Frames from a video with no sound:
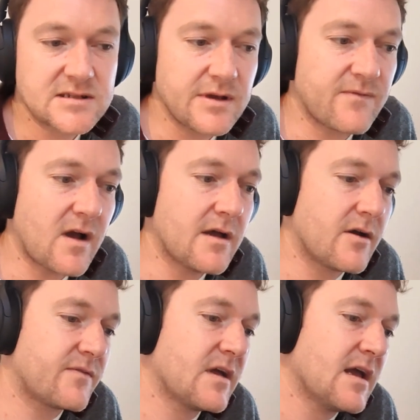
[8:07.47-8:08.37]
So he fired
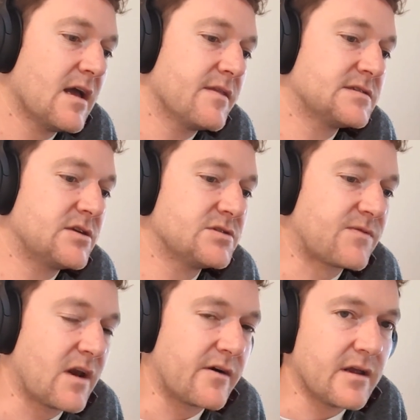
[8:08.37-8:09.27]
off this huge
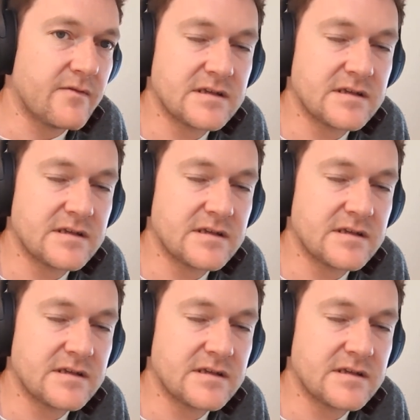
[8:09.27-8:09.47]
flurry